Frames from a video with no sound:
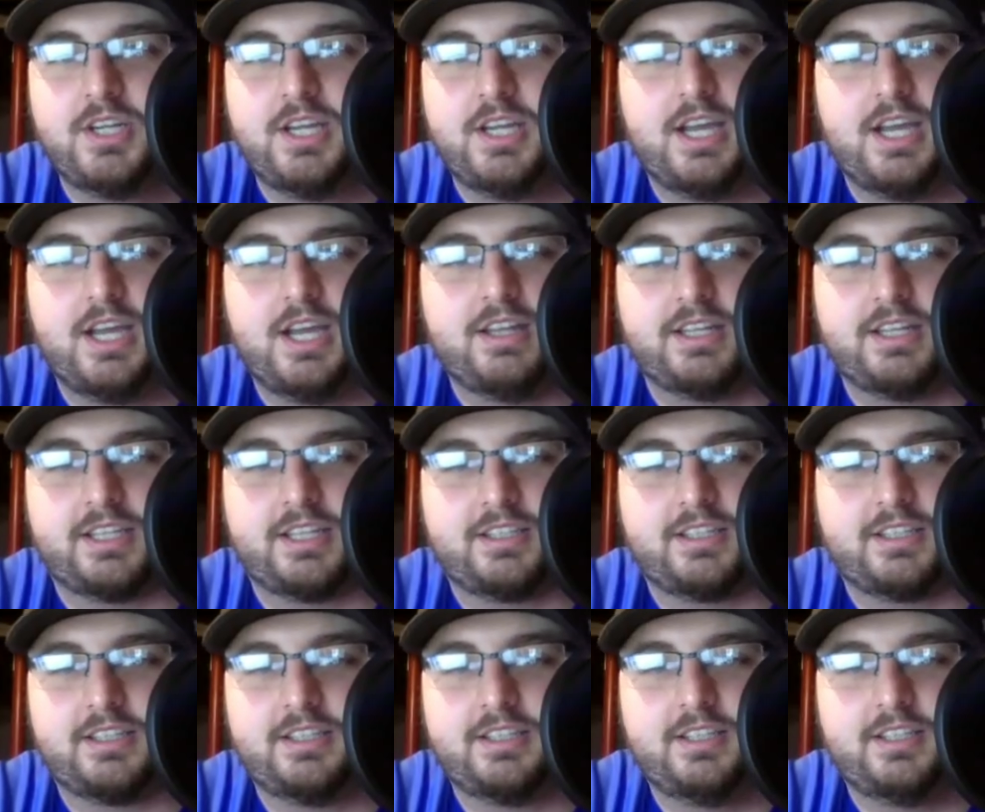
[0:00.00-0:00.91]
Like
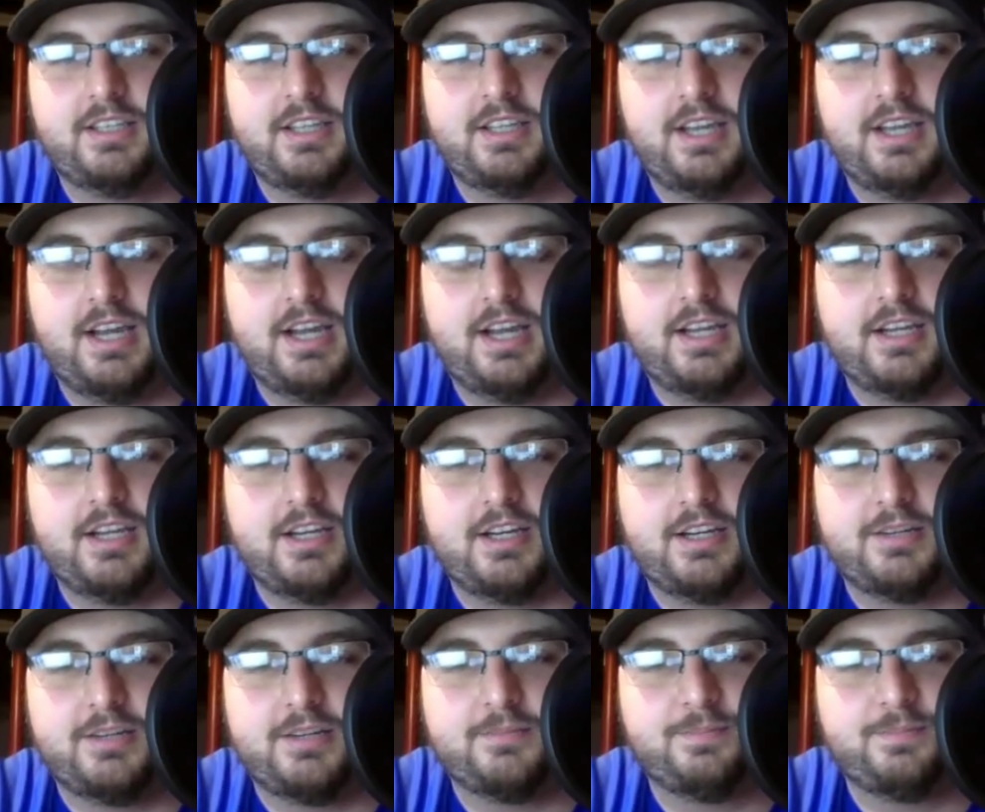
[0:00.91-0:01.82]

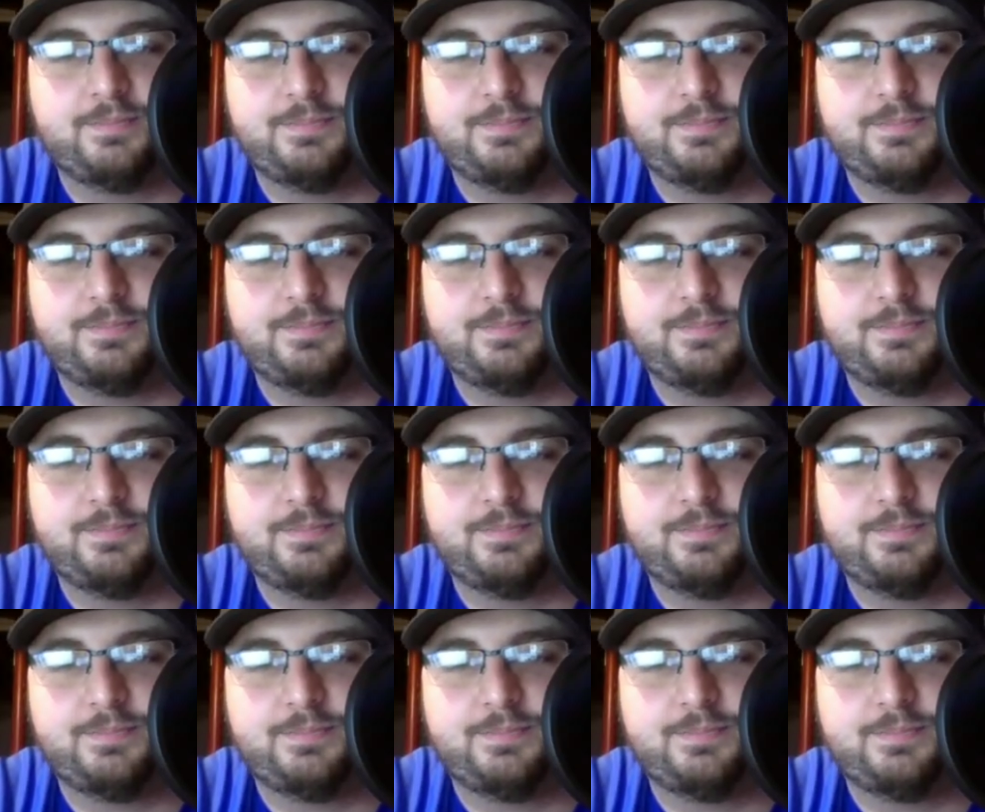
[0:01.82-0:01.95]
I